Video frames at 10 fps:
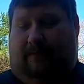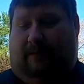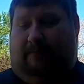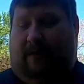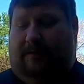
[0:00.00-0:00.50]

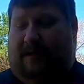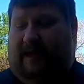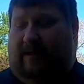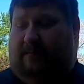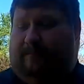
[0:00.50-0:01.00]
We rubbed it
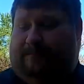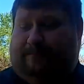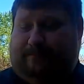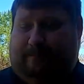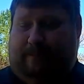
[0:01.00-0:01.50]
down.
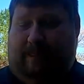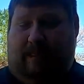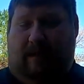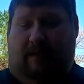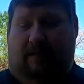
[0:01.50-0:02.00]

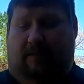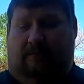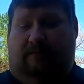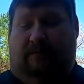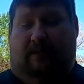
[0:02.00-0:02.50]

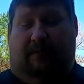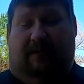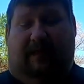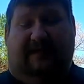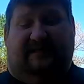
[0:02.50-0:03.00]
Then we
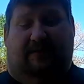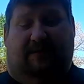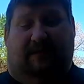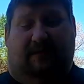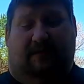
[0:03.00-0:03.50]
glazed it
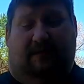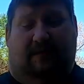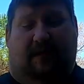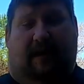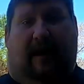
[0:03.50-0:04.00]
with a
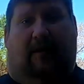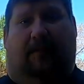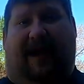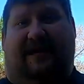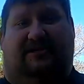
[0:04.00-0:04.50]

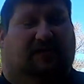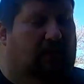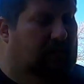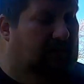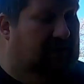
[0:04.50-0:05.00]
old
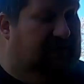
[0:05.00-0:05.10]
pastor